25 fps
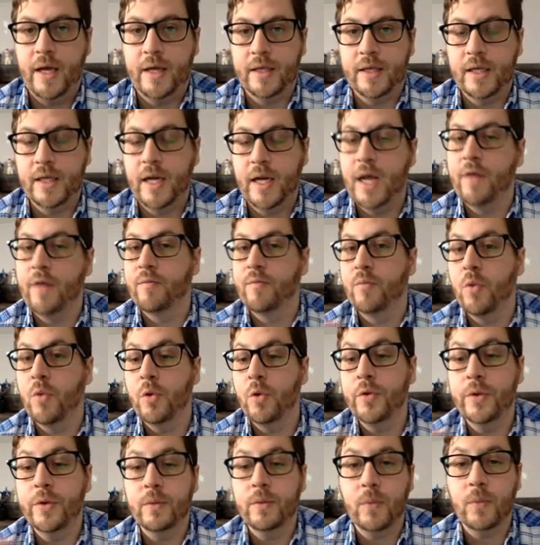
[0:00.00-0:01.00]
can have
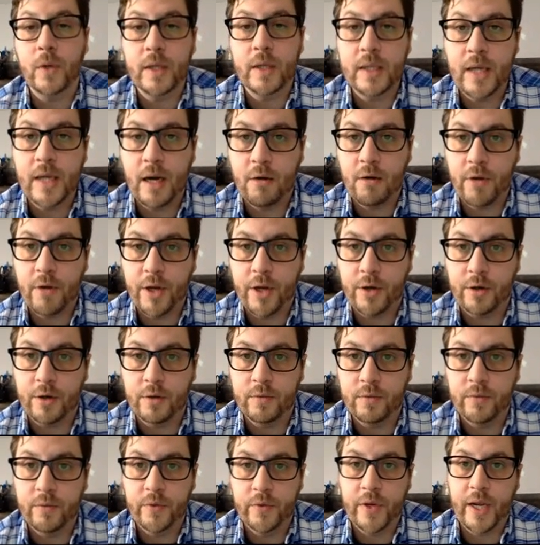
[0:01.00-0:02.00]
more than one narrator,
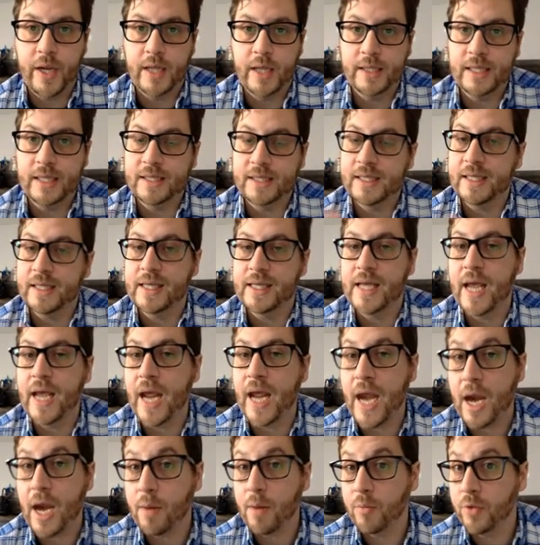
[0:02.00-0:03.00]
and that the
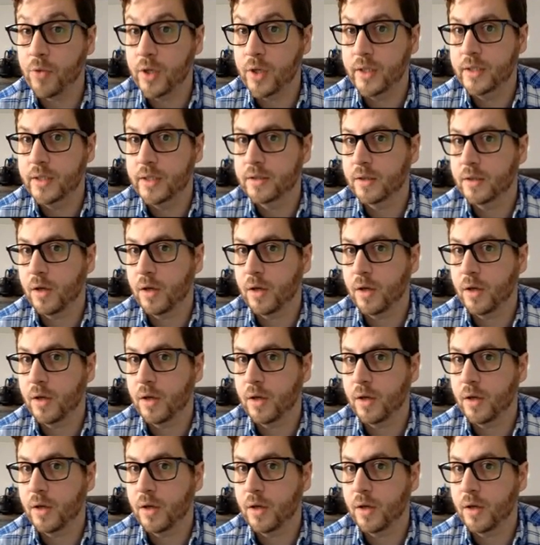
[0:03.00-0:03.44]
camera is